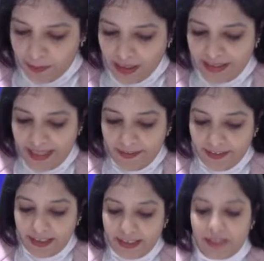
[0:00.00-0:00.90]

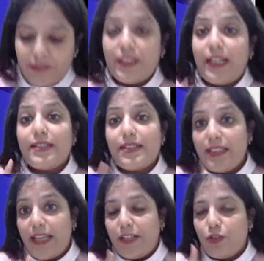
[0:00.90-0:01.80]
directly given as
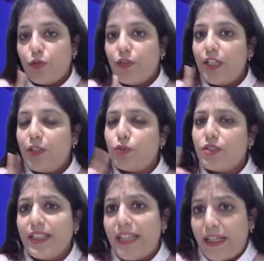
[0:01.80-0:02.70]
CI, so we'll use the
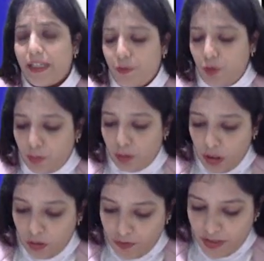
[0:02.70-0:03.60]
direct formula
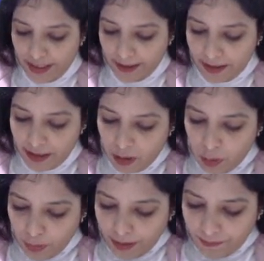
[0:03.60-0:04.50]
of CI.
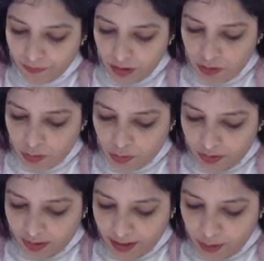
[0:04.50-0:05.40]
Okay, So
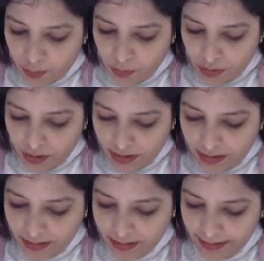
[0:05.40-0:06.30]

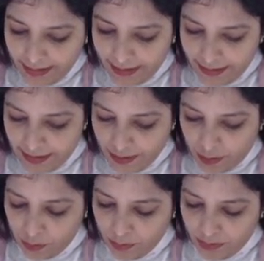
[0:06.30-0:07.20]

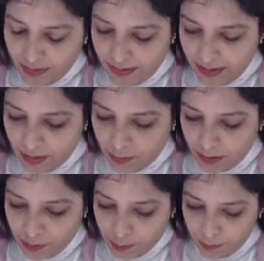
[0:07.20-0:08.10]
3280 is equal
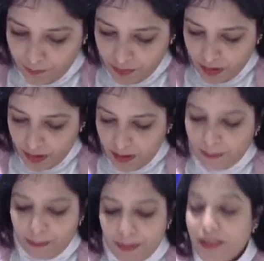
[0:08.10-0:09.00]
to,
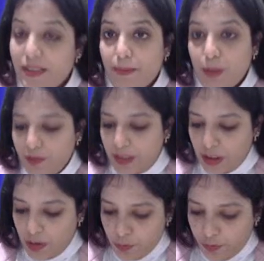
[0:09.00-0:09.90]
principal we
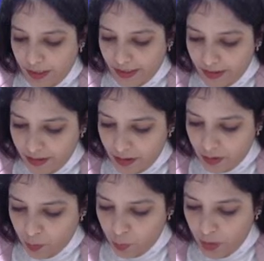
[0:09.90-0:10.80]
need to find
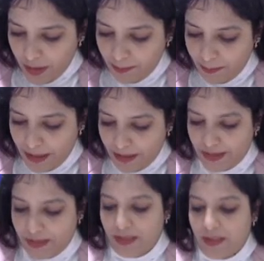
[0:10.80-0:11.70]
1
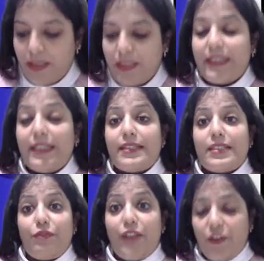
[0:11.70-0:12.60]
plus,
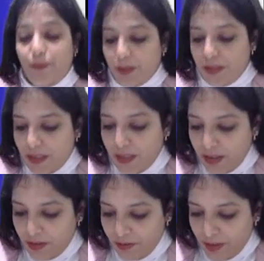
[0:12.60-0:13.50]
yes, 5%.
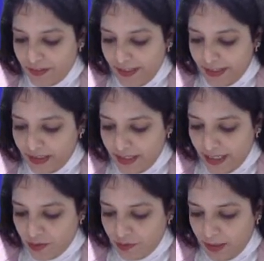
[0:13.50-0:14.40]
We'll write it
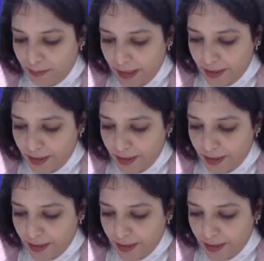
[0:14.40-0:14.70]
as 1 by